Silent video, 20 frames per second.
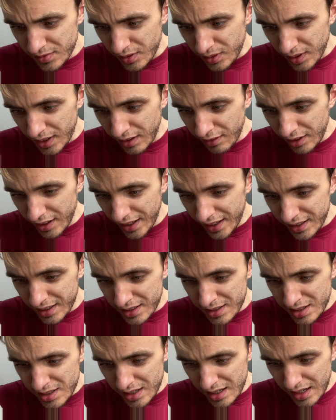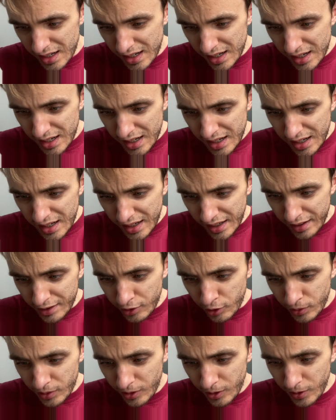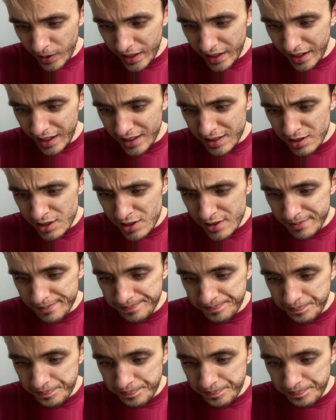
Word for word: whatever that is, ingredients,